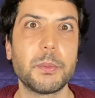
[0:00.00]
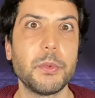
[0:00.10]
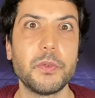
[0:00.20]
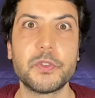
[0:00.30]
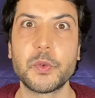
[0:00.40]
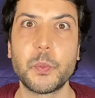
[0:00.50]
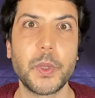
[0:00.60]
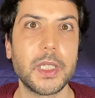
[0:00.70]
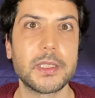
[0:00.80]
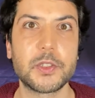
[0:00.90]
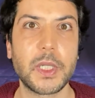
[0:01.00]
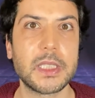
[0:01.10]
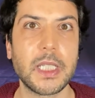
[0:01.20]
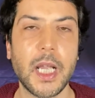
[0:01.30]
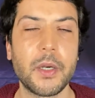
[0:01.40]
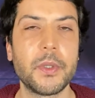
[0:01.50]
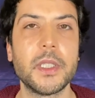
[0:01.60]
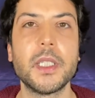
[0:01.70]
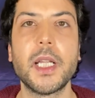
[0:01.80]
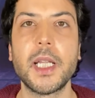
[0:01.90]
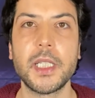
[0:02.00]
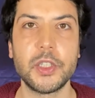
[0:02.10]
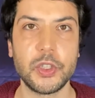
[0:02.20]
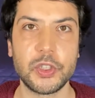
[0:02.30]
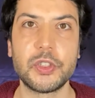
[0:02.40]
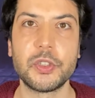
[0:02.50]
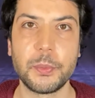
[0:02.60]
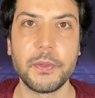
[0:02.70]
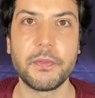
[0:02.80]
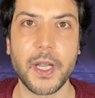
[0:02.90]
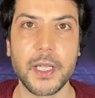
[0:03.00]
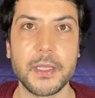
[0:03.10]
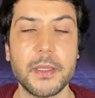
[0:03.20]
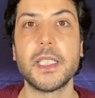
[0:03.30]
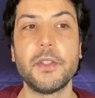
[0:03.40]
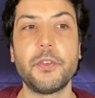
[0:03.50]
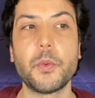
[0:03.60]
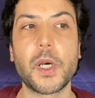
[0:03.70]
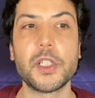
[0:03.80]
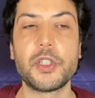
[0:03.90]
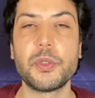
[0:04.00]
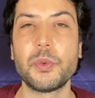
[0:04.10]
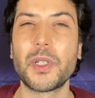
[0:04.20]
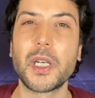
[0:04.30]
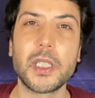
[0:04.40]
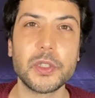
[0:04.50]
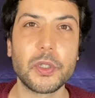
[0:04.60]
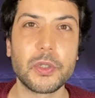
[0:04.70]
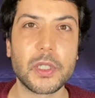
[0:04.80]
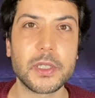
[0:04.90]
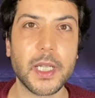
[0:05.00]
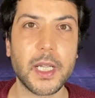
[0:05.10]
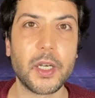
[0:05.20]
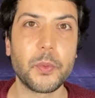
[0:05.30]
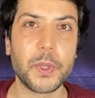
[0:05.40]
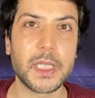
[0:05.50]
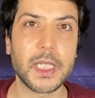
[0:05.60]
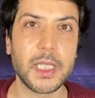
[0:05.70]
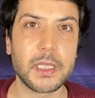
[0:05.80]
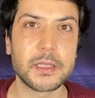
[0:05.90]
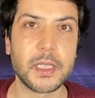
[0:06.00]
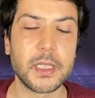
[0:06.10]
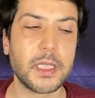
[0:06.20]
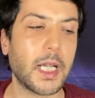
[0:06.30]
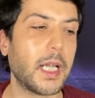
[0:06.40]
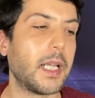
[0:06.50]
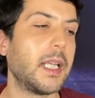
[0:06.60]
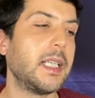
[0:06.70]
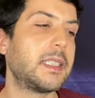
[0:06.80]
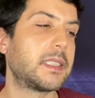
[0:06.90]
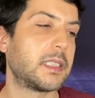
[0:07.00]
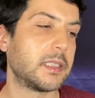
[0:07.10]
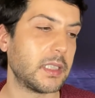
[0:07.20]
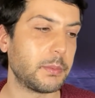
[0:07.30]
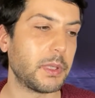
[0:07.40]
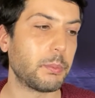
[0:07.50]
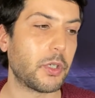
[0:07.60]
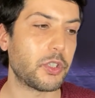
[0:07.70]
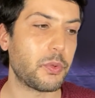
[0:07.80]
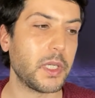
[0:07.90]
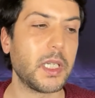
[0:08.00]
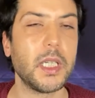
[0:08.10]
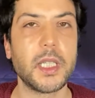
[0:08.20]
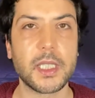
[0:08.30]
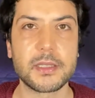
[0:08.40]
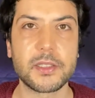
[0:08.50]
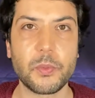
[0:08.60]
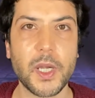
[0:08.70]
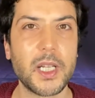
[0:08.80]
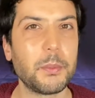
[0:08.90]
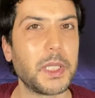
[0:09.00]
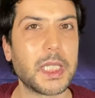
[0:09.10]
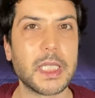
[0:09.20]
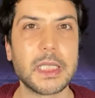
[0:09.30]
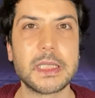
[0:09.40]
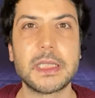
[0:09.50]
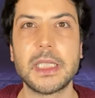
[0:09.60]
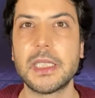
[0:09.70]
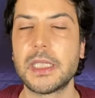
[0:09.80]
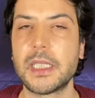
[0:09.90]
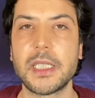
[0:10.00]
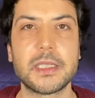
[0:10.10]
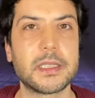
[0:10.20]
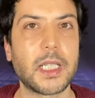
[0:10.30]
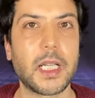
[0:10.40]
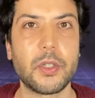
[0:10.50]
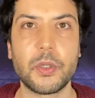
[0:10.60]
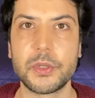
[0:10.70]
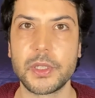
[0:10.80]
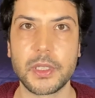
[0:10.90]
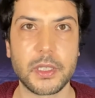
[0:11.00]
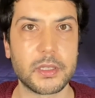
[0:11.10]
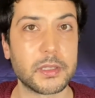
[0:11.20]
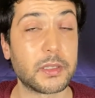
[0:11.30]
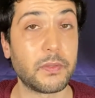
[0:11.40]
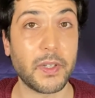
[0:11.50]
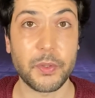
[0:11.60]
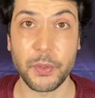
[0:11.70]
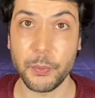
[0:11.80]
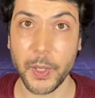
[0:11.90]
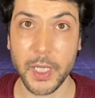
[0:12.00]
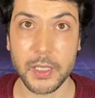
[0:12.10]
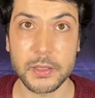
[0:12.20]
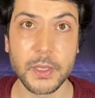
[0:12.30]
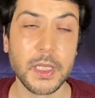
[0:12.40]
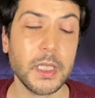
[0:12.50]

moves with a straightening iron and it should be fine. If you want to curl your doll hair with Nylon, it's a little bit more tricky than Saran because it does not hold the curls very well.